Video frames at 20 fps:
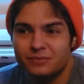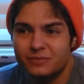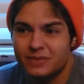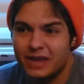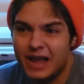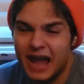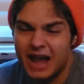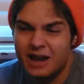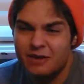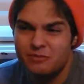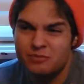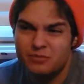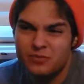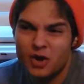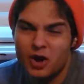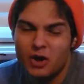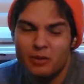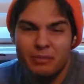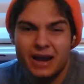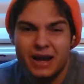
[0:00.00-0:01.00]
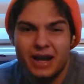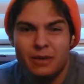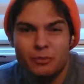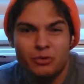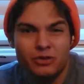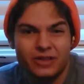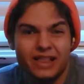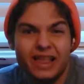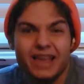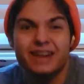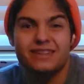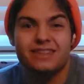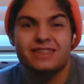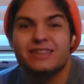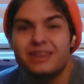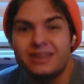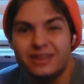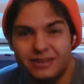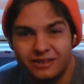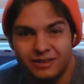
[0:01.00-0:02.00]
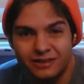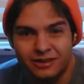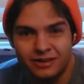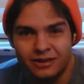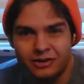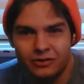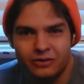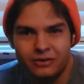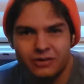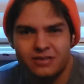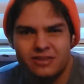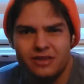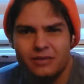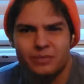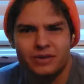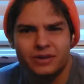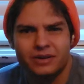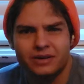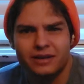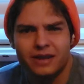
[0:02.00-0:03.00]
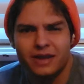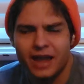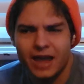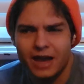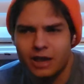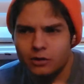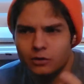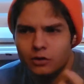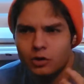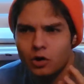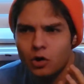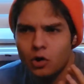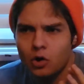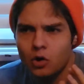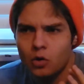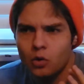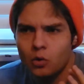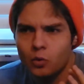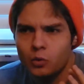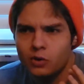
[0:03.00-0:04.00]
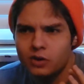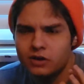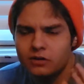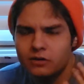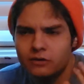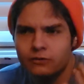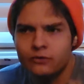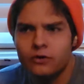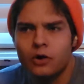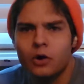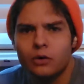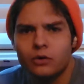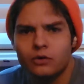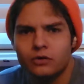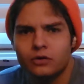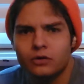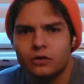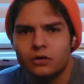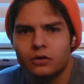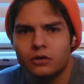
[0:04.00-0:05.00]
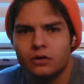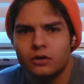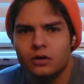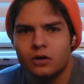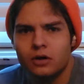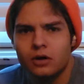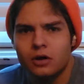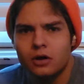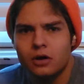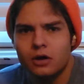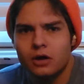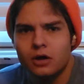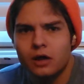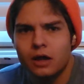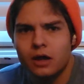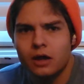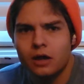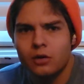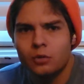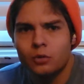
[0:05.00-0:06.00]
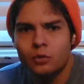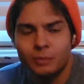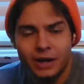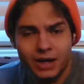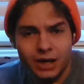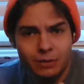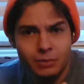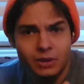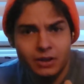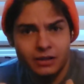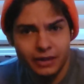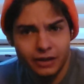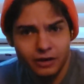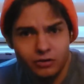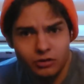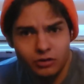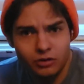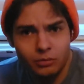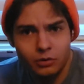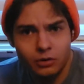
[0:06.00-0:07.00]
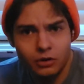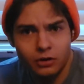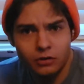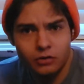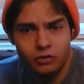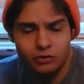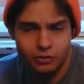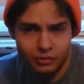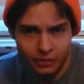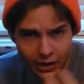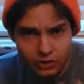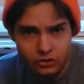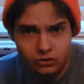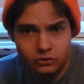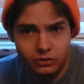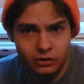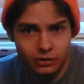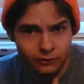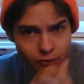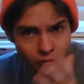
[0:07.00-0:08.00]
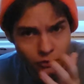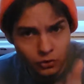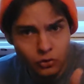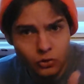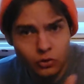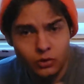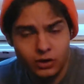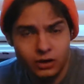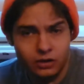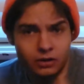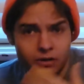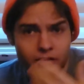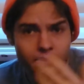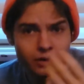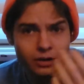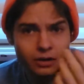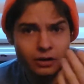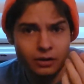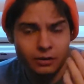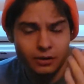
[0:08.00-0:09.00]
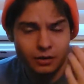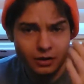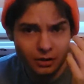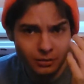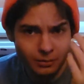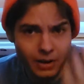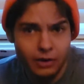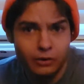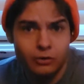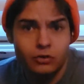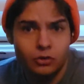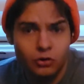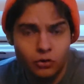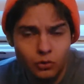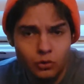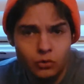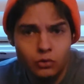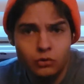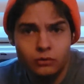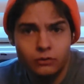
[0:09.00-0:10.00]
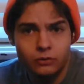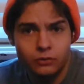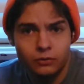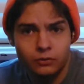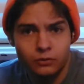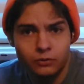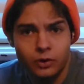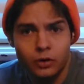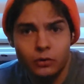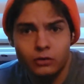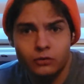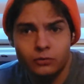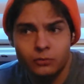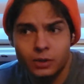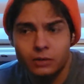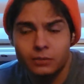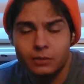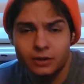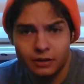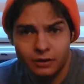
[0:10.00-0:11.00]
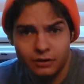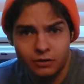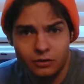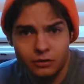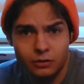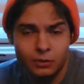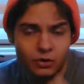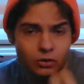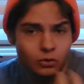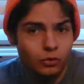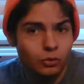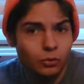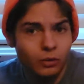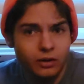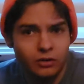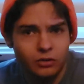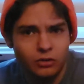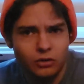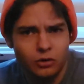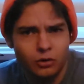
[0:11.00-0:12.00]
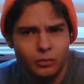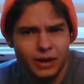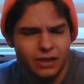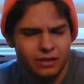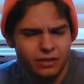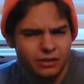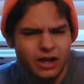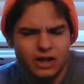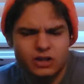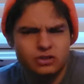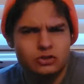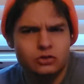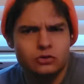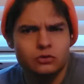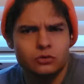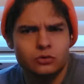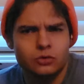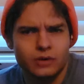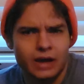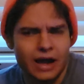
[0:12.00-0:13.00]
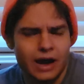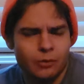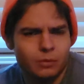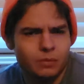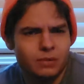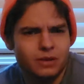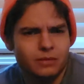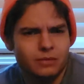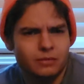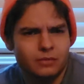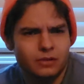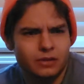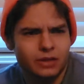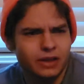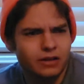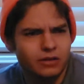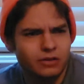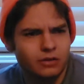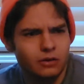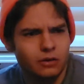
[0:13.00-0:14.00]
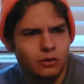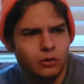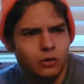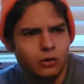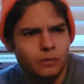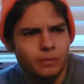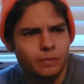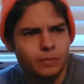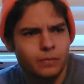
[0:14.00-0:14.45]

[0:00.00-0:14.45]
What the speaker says: had thought my name was Clandestine or something, and we did a vote. Would my name be Clandestine? Because logically, if you and Chimera 2 voted me to be Clandestine, it would be 2-1. So by logic, I would be Clandestine. Or